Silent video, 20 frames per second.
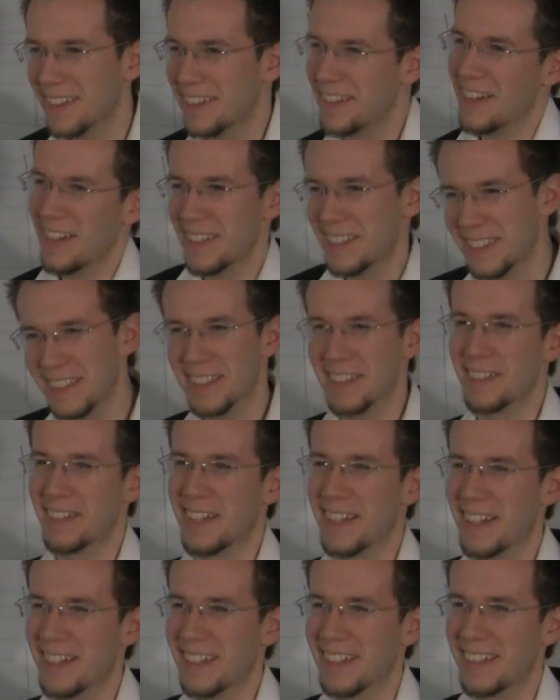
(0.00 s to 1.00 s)
No, I still don't
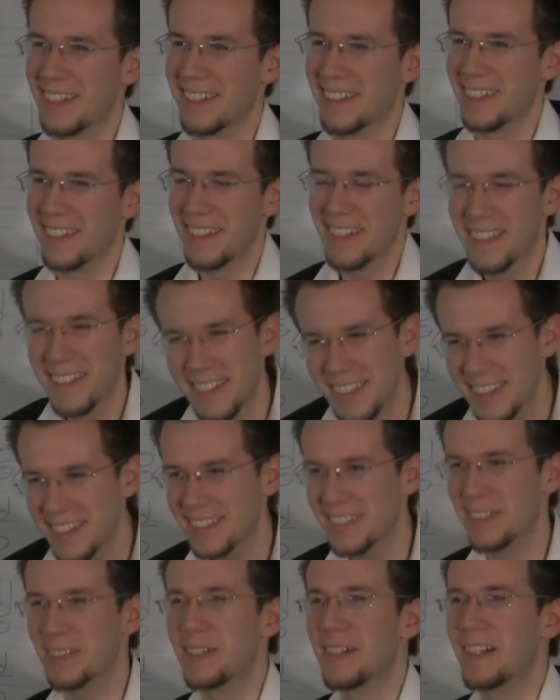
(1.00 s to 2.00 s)
get it. Oh,
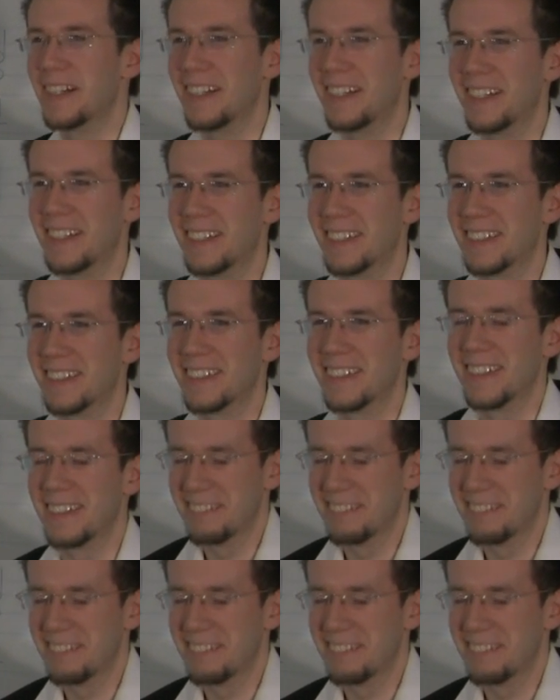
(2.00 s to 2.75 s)
this is so hard.